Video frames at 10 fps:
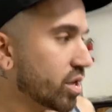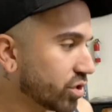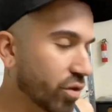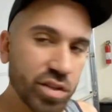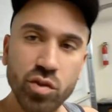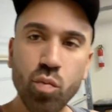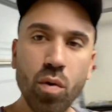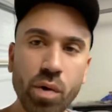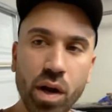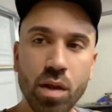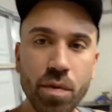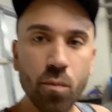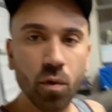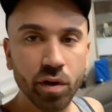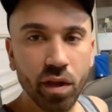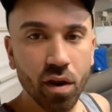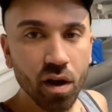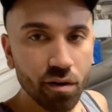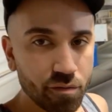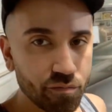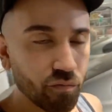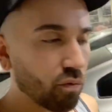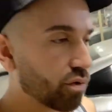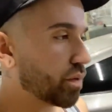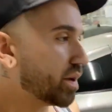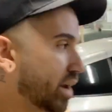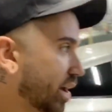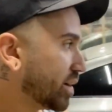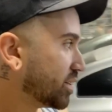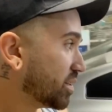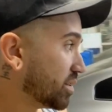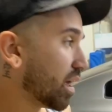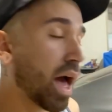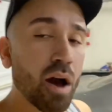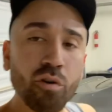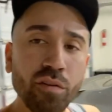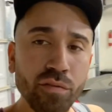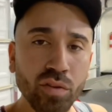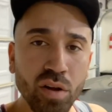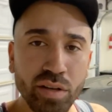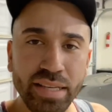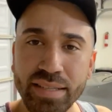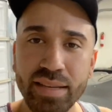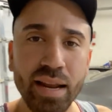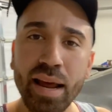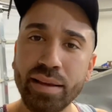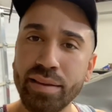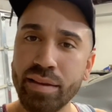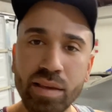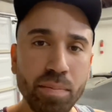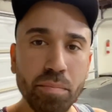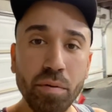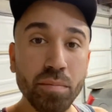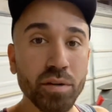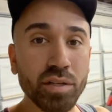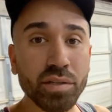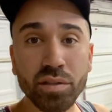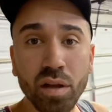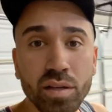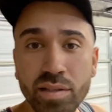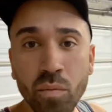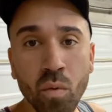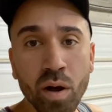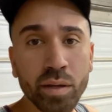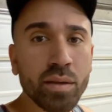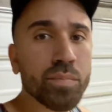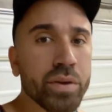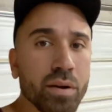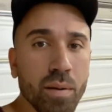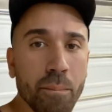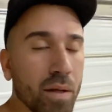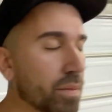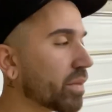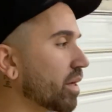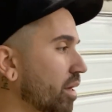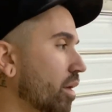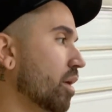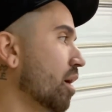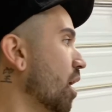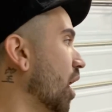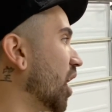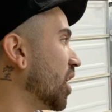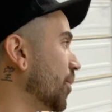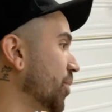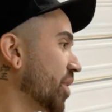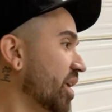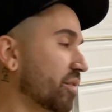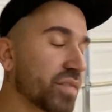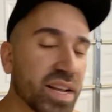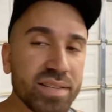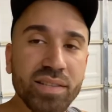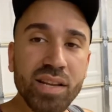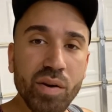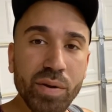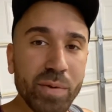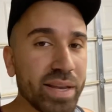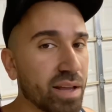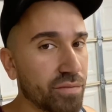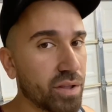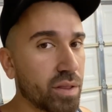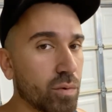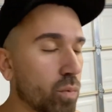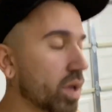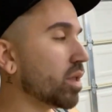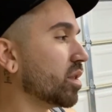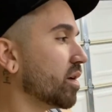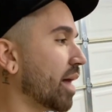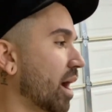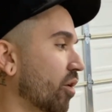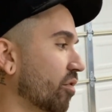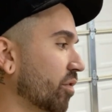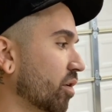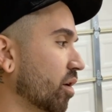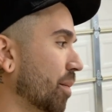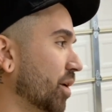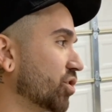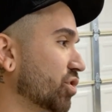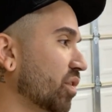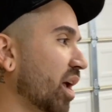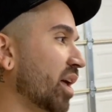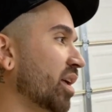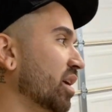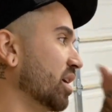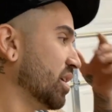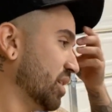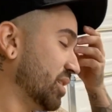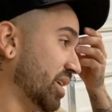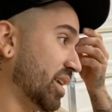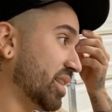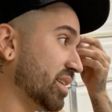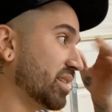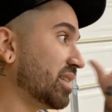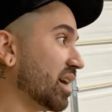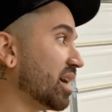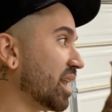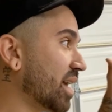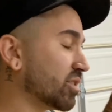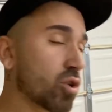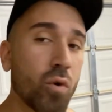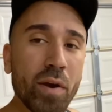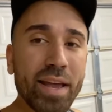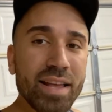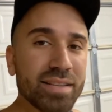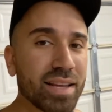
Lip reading: So this is what we're gonna be working on for the next, however long he said. I can keep it pretty much as long as I want, keep it here a month. If necessary, we definitely will. However, I'm gonna try to get this done as quick as I